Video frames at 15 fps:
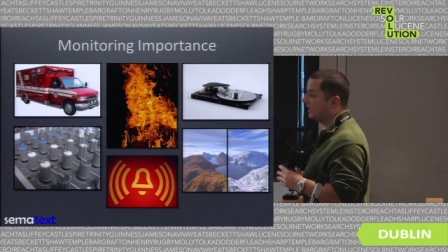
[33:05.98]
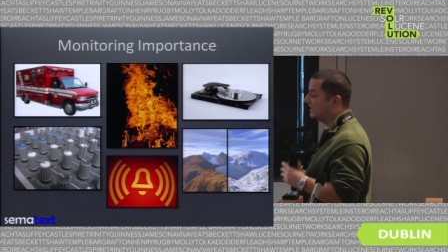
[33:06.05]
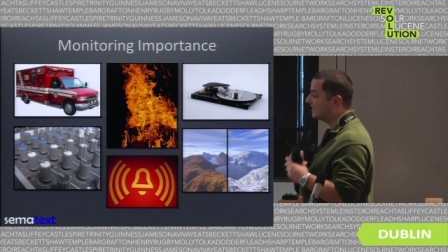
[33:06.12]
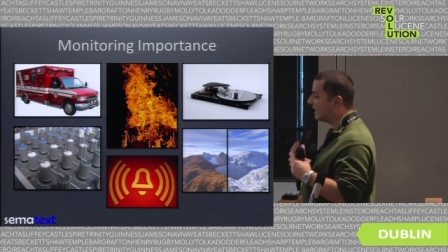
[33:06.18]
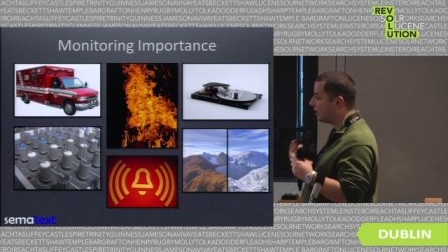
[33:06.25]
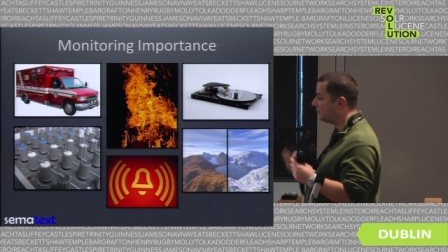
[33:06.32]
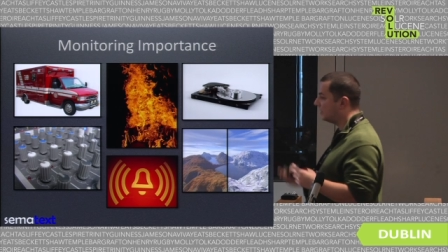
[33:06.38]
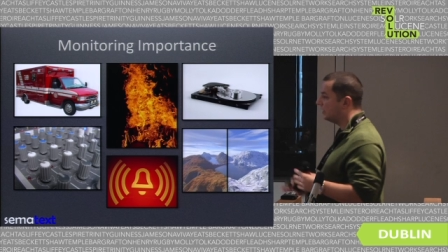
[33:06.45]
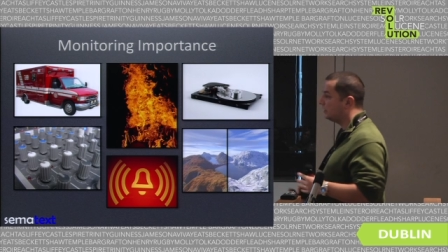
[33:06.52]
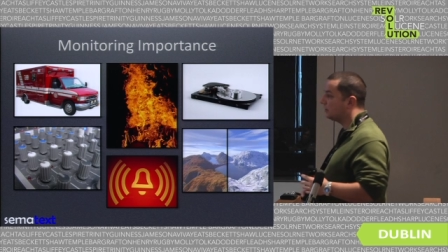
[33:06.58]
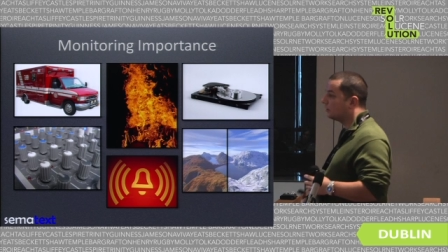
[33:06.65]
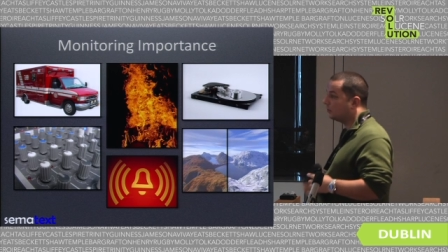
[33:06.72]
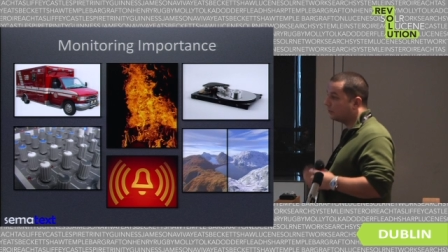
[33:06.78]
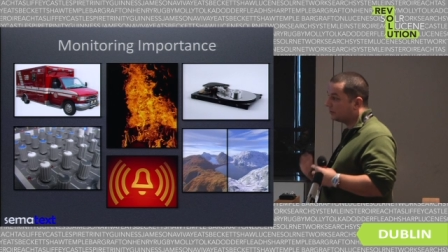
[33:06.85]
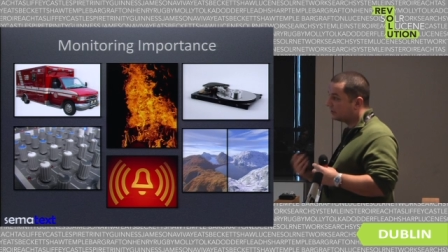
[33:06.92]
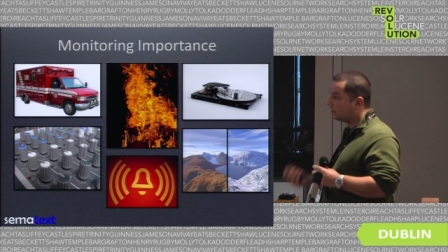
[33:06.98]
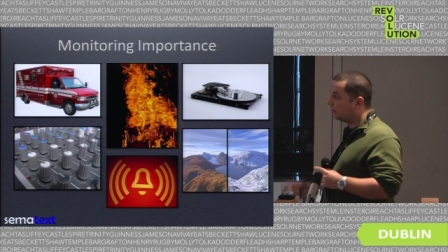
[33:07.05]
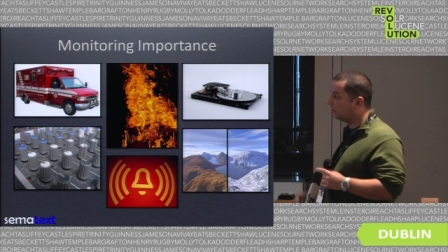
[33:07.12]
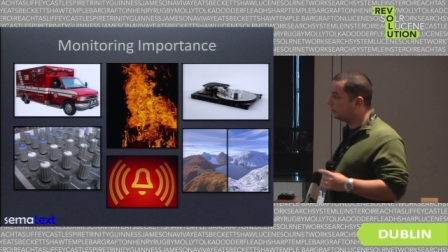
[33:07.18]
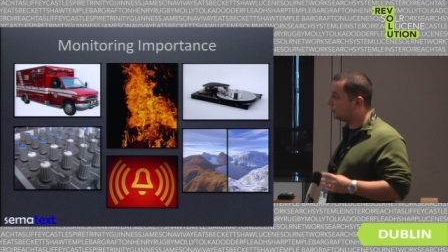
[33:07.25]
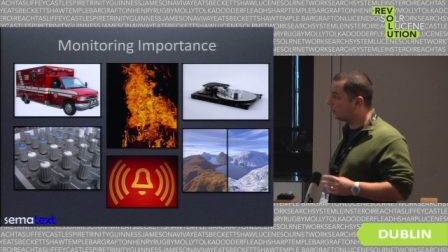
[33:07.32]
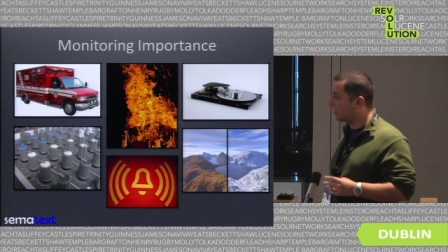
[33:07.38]
is happening or is
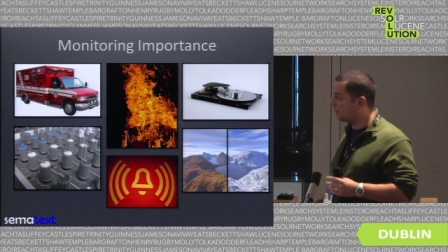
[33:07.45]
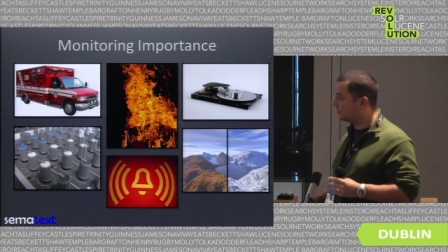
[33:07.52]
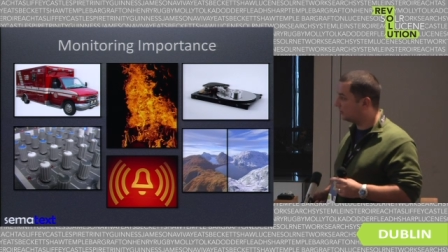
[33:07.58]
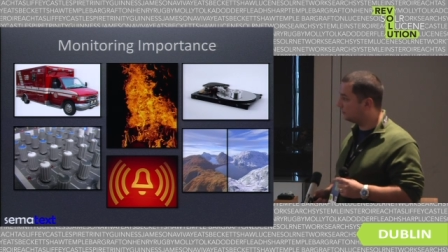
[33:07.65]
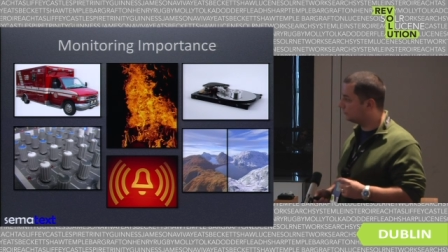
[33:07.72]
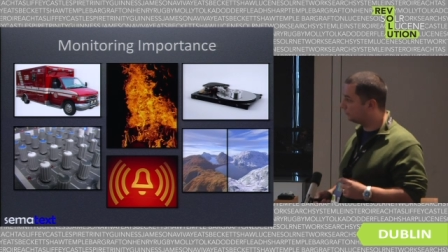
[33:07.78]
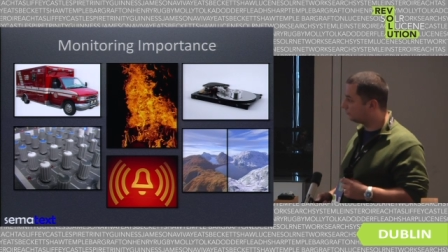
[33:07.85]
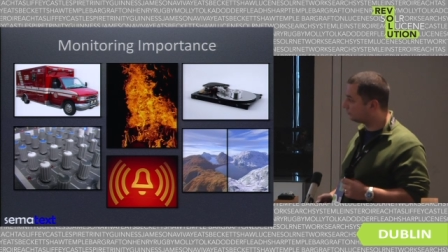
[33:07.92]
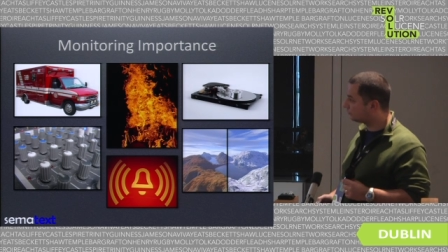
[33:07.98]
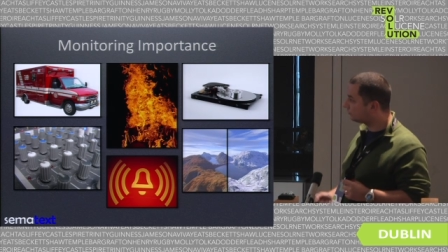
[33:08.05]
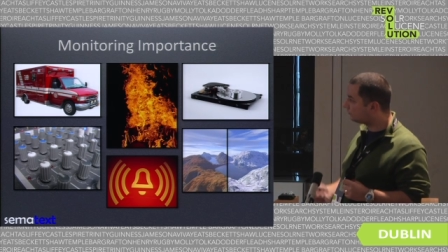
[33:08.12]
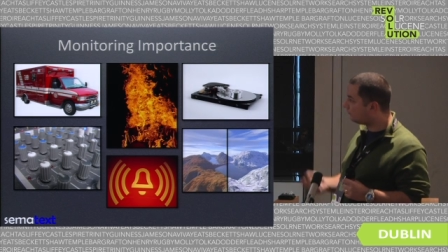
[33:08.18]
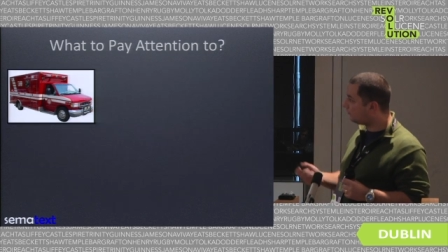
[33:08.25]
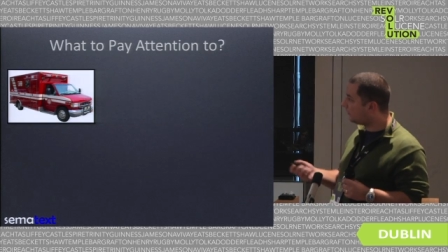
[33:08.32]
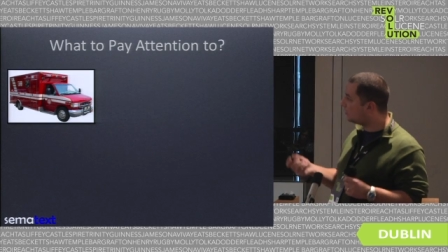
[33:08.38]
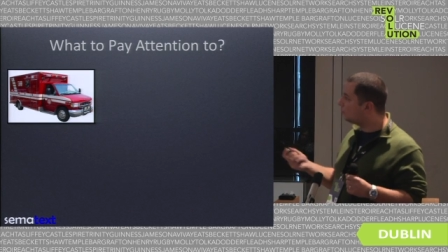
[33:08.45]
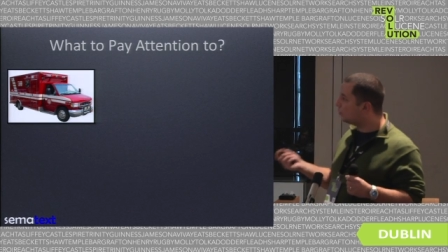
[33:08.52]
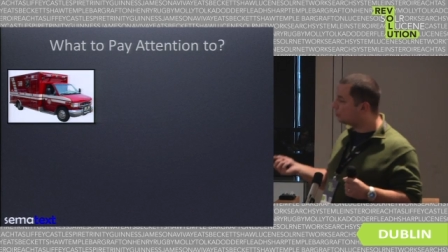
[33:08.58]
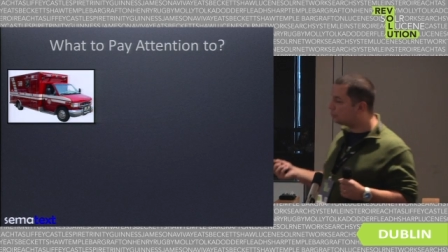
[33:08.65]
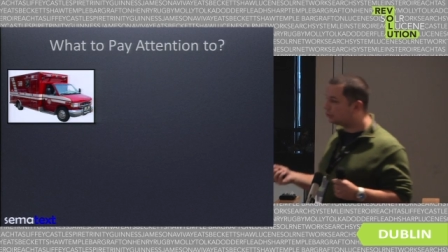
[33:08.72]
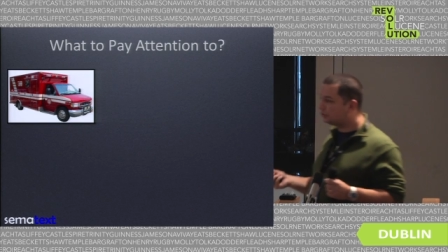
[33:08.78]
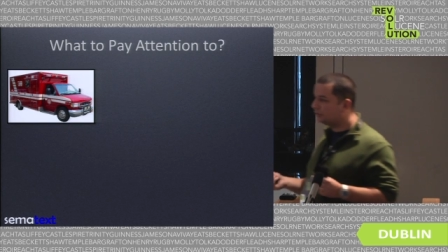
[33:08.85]
going to happen.
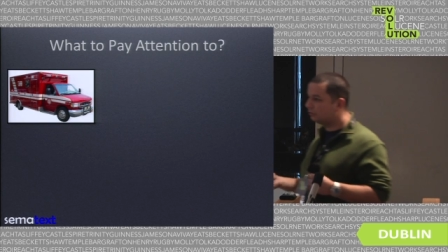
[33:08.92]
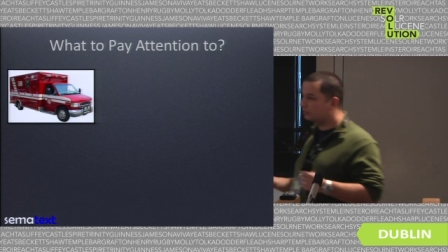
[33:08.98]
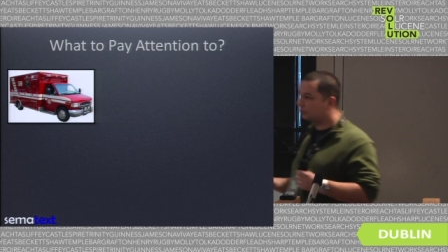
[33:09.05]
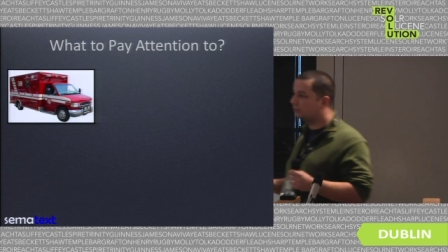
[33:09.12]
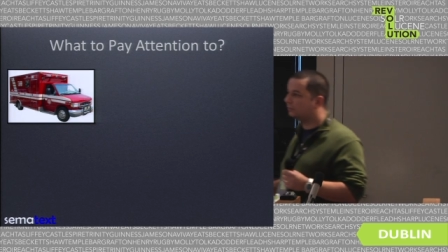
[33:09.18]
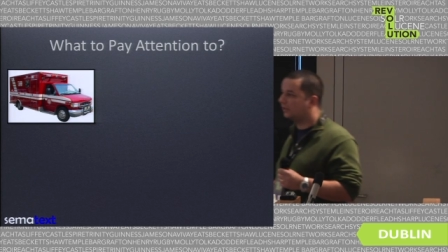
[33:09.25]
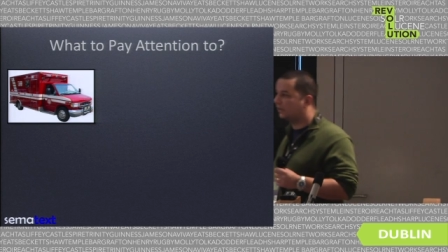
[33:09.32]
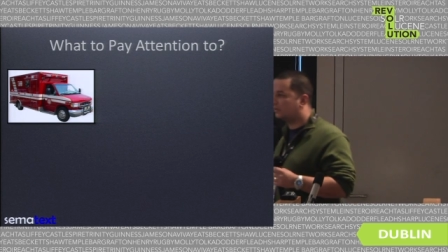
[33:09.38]
What sh you should pay